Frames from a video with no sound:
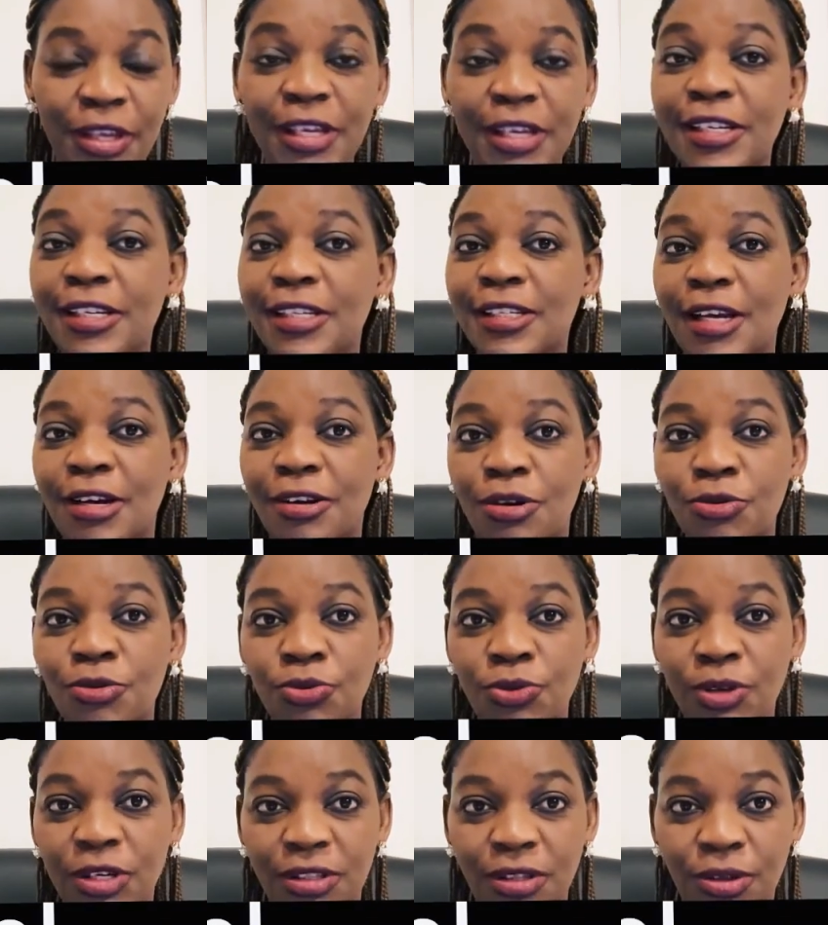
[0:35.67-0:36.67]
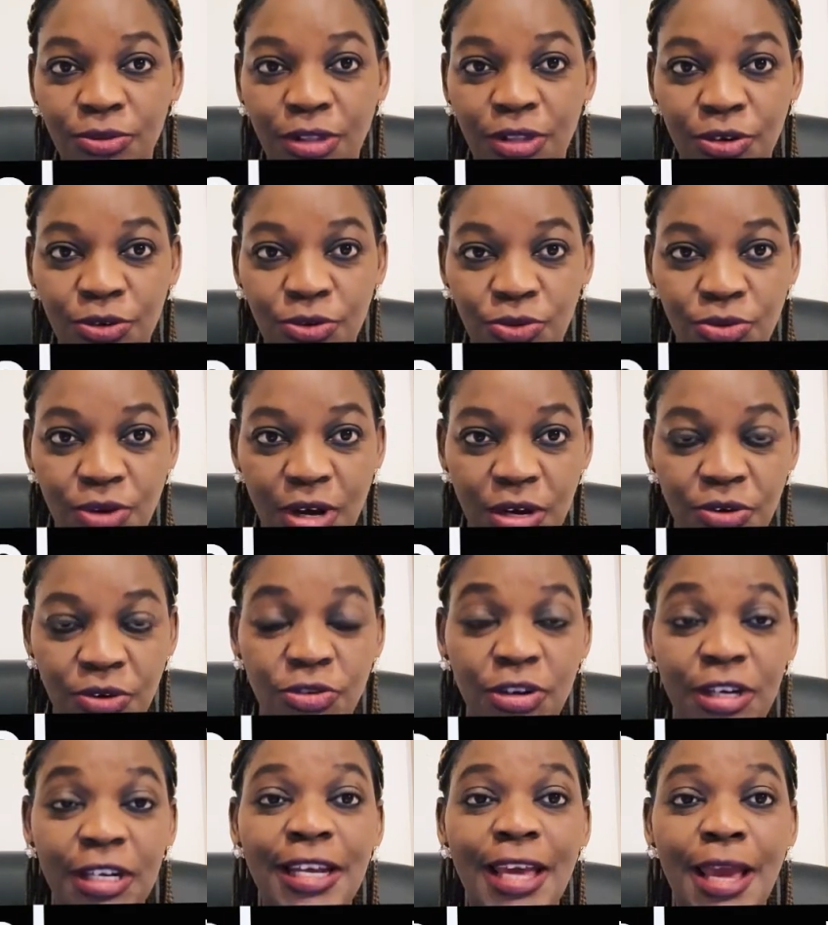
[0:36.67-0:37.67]
It is around
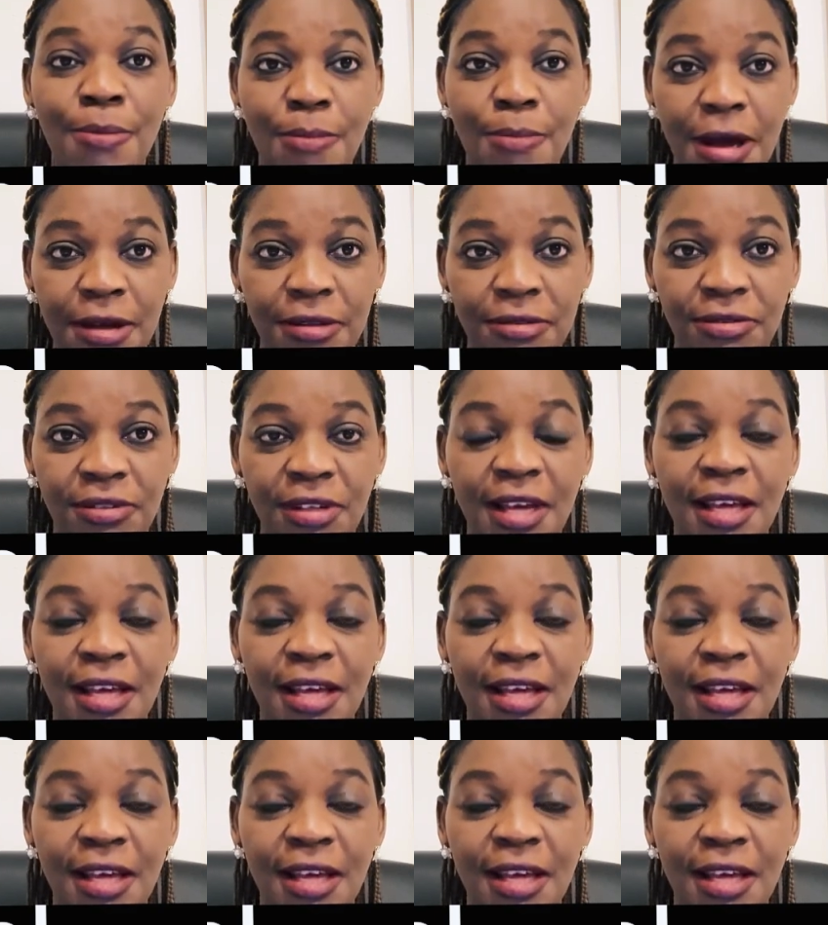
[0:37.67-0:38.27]
1,200 a month.